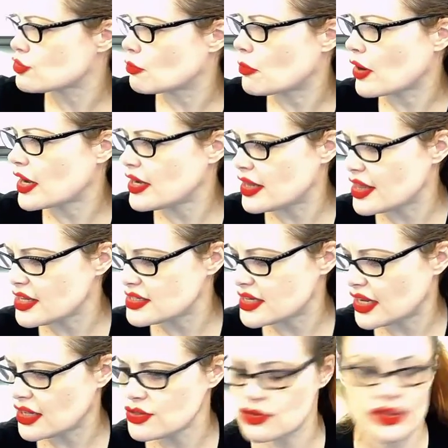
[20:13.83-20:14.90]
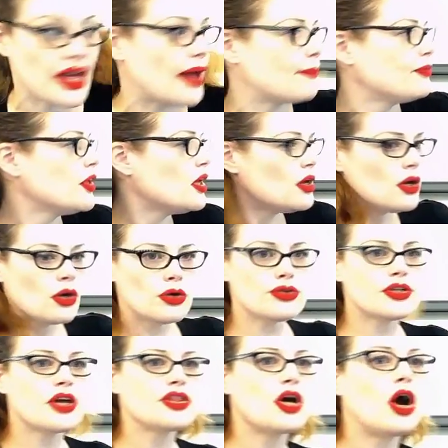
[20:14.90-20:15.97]
Ramon. I didn't think to answer that. Who's
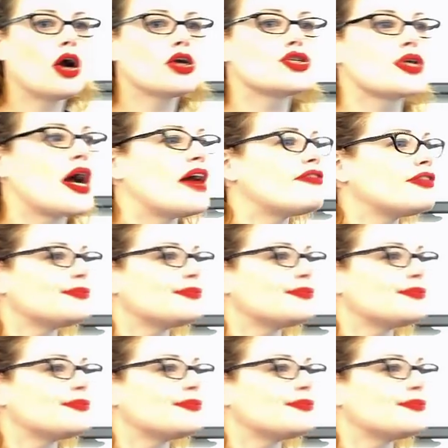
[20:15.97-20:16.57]
got the hard drive?